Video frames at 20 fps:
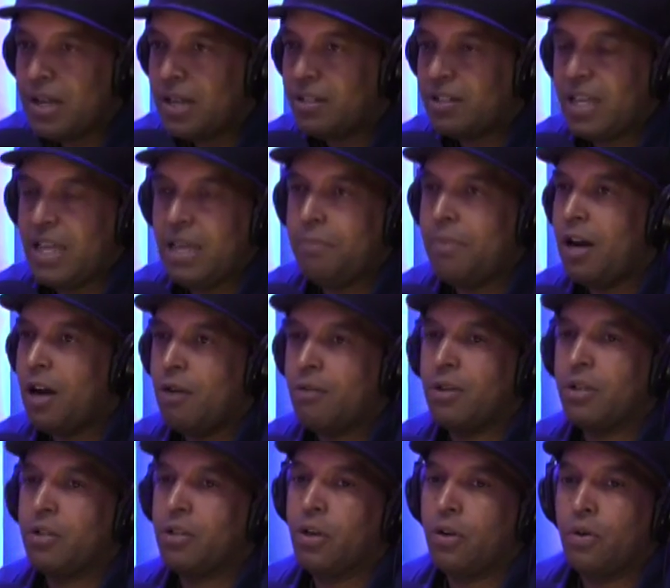that same
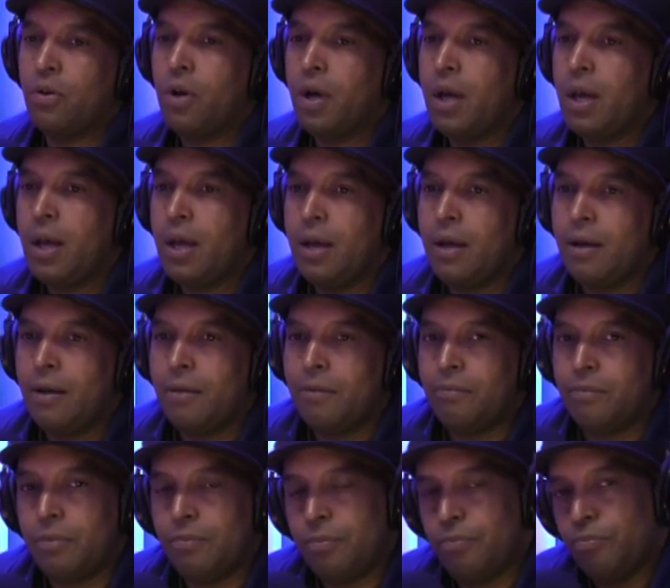era. So,
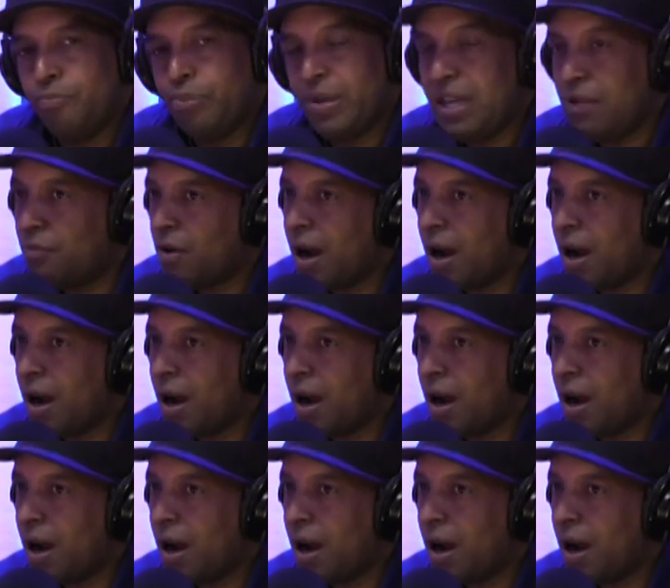Pete